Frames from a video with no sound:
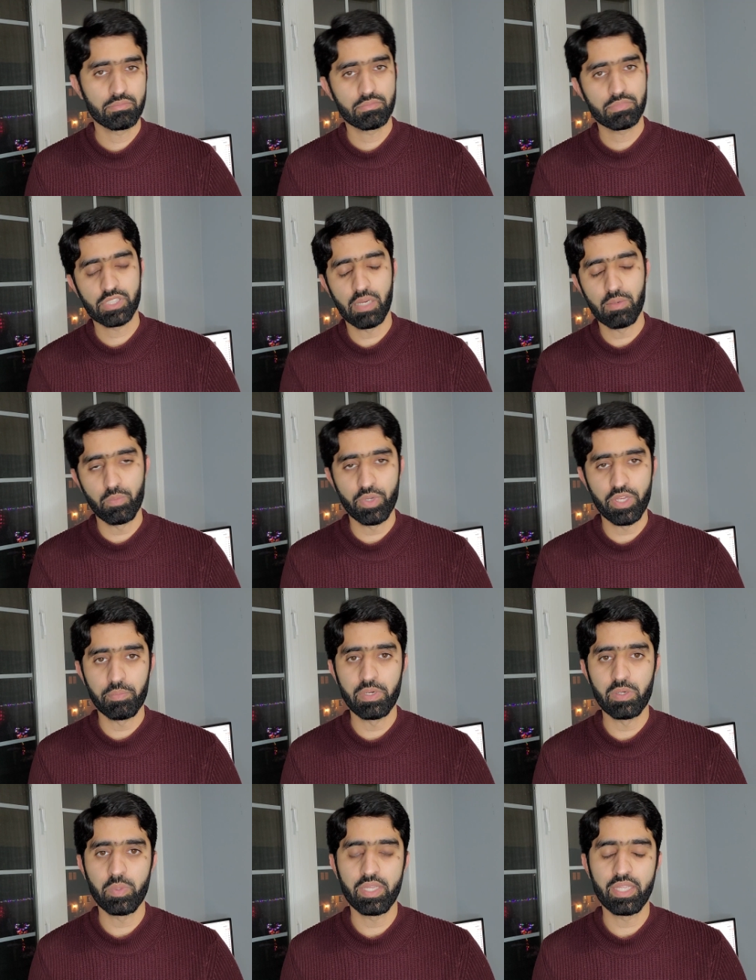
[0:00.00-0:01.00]
somewhere
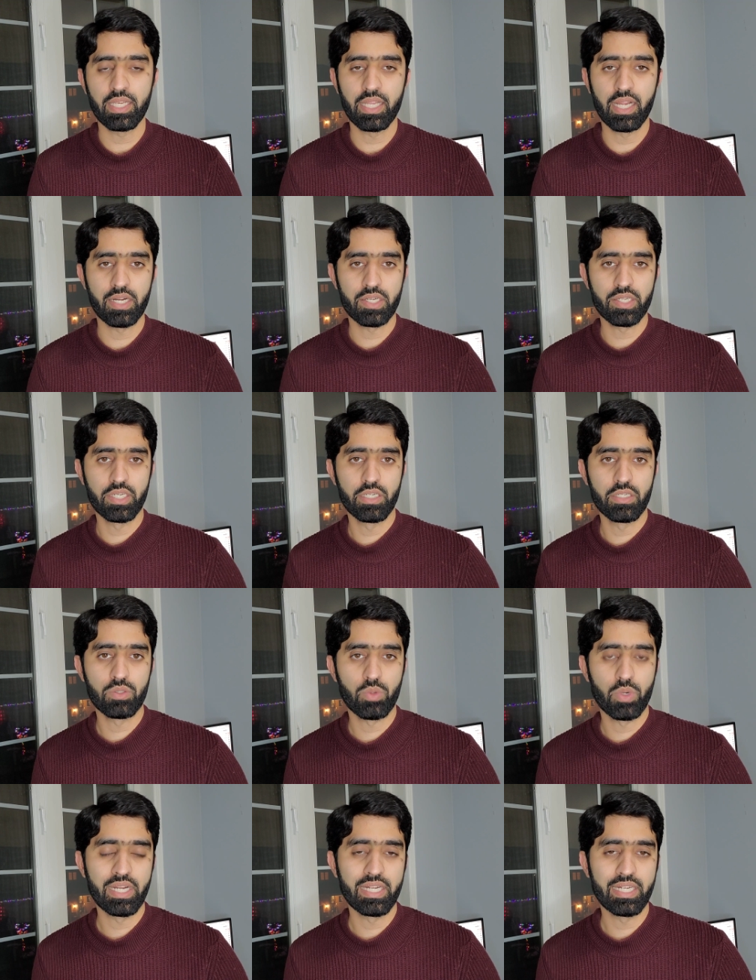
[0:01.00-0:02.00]
between
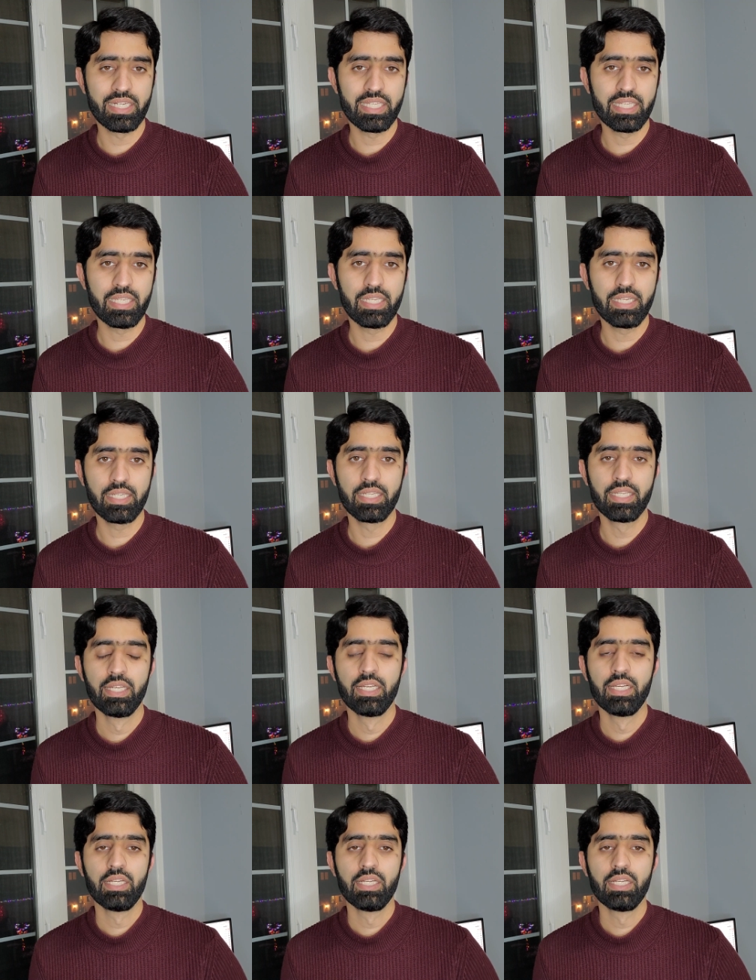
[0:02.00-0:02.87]
120